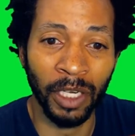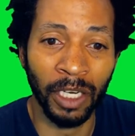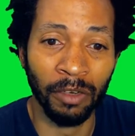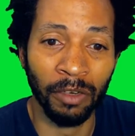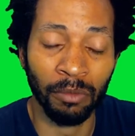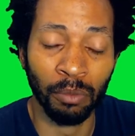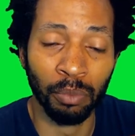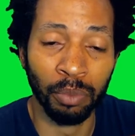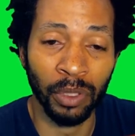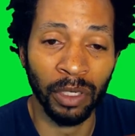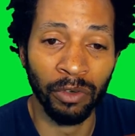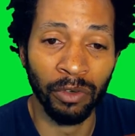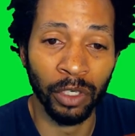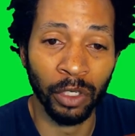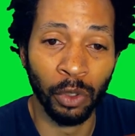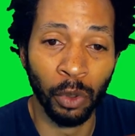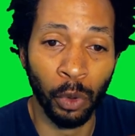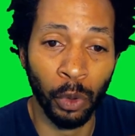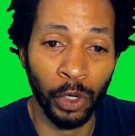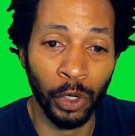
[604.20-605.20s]

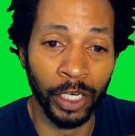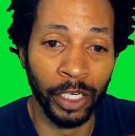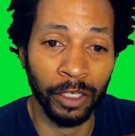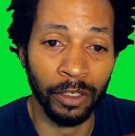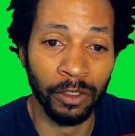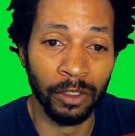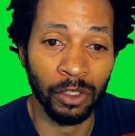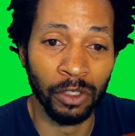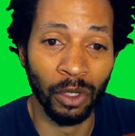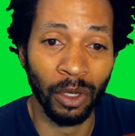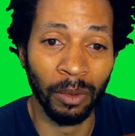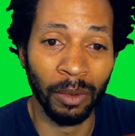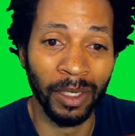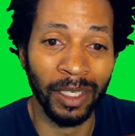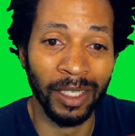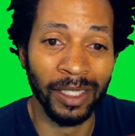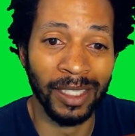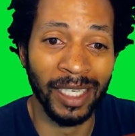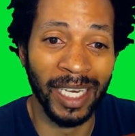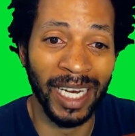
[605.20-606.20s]
pre-recorded, so I'm gonna
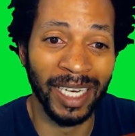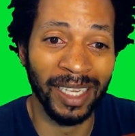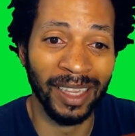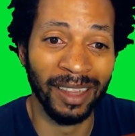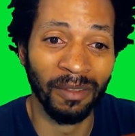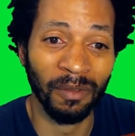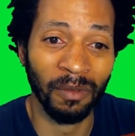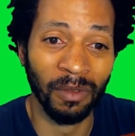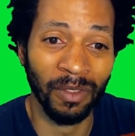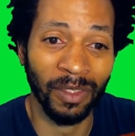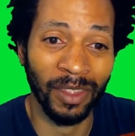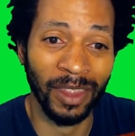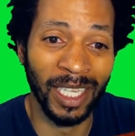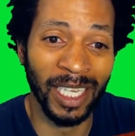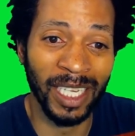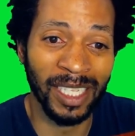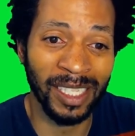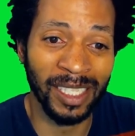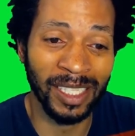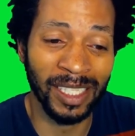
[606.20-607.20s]
take this
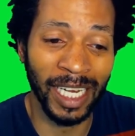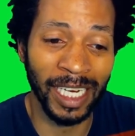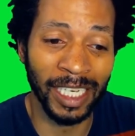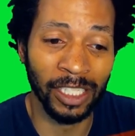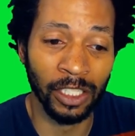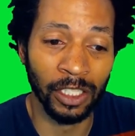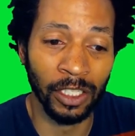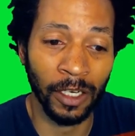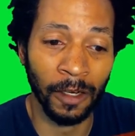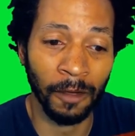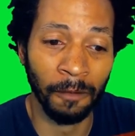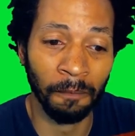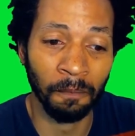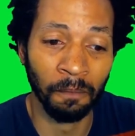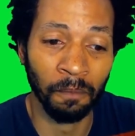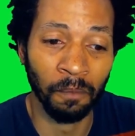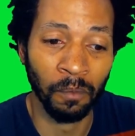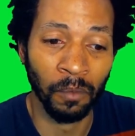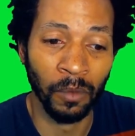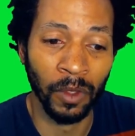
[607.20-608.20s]
section
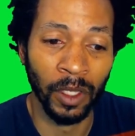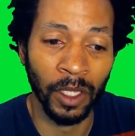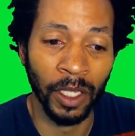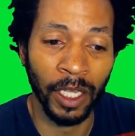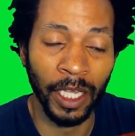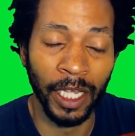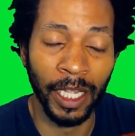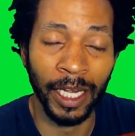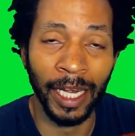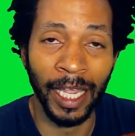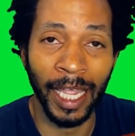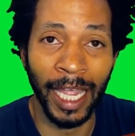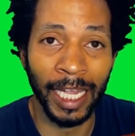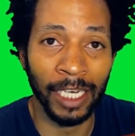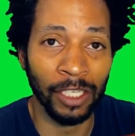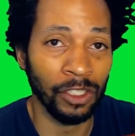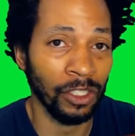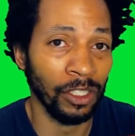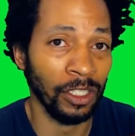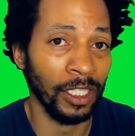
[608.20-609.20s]
and
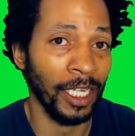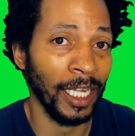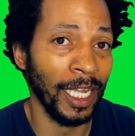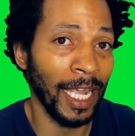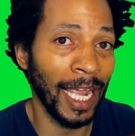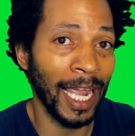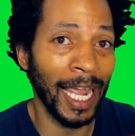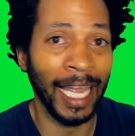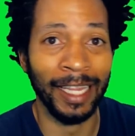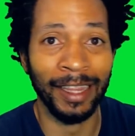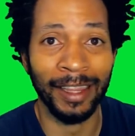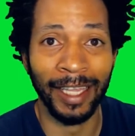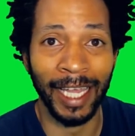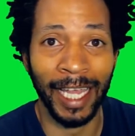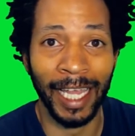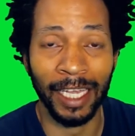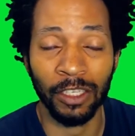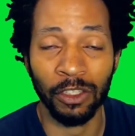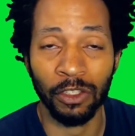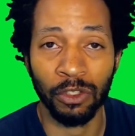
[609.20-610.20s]
actually add
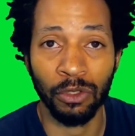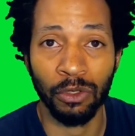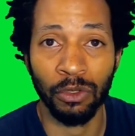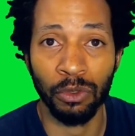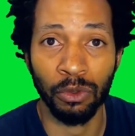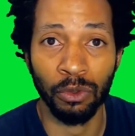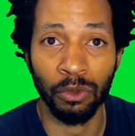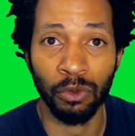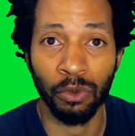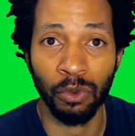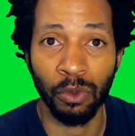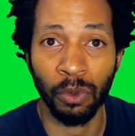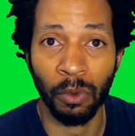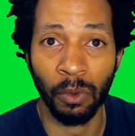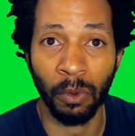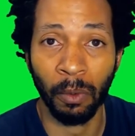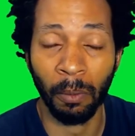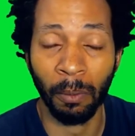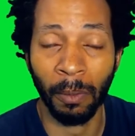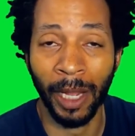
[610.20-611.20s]
that to
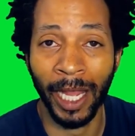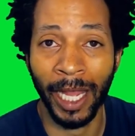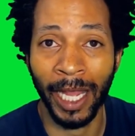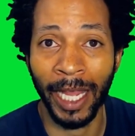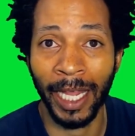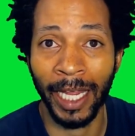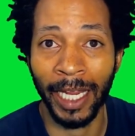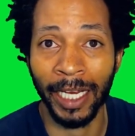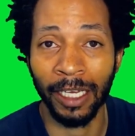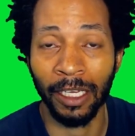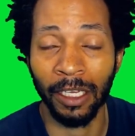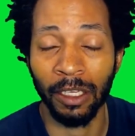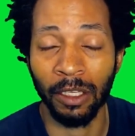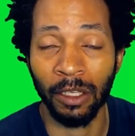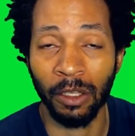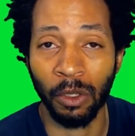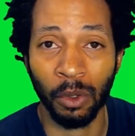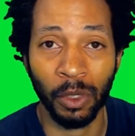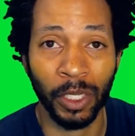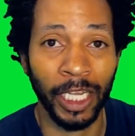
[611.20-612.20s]
my
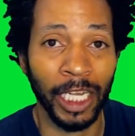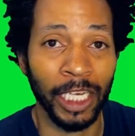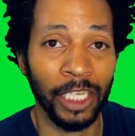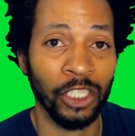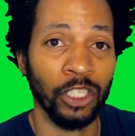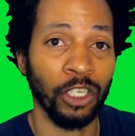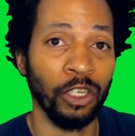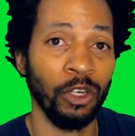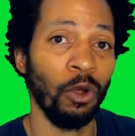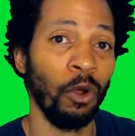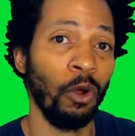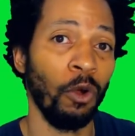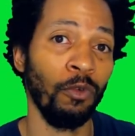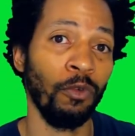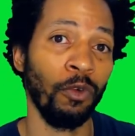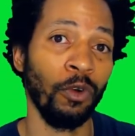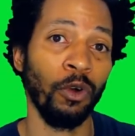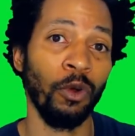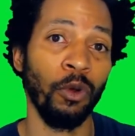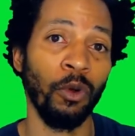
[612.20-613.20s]
location over
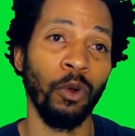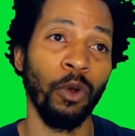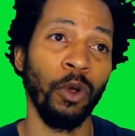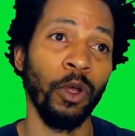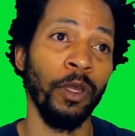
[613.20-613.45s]
on